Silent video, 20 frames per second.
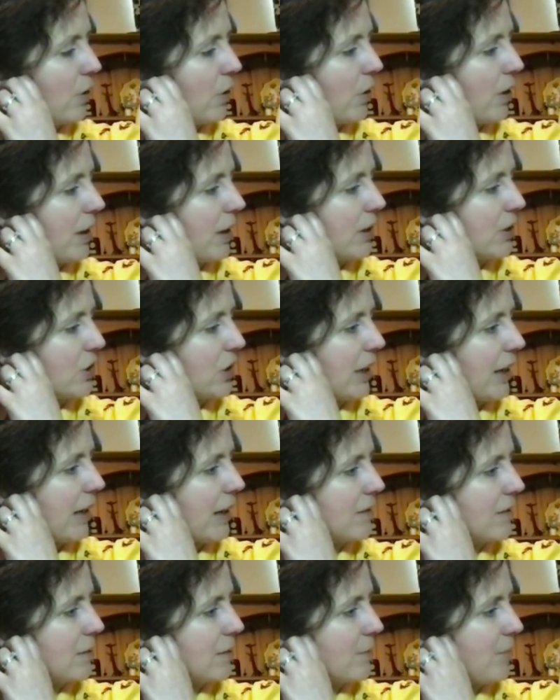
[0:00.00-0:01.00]
can actually
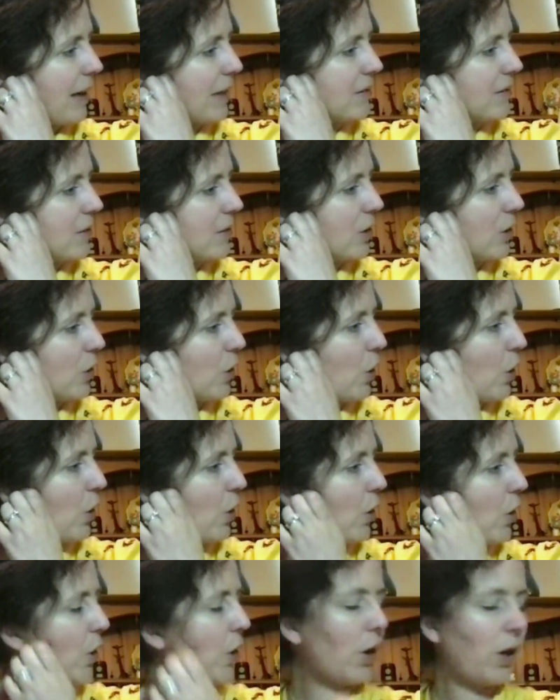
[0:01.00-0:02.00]
get a better
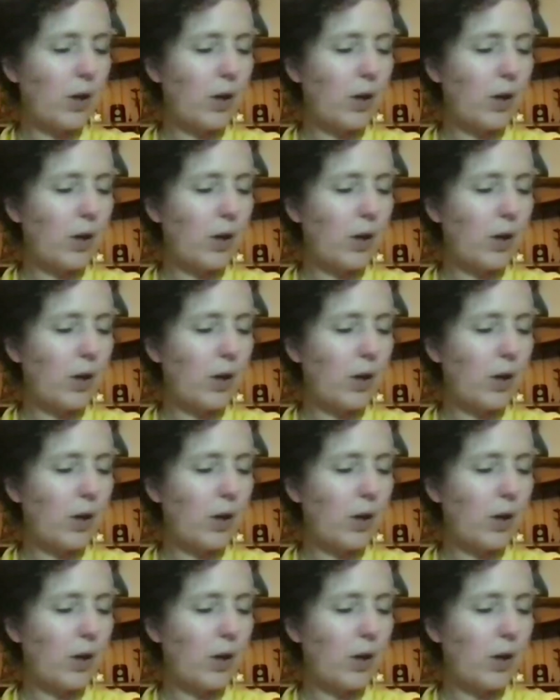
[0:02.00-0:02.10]
look.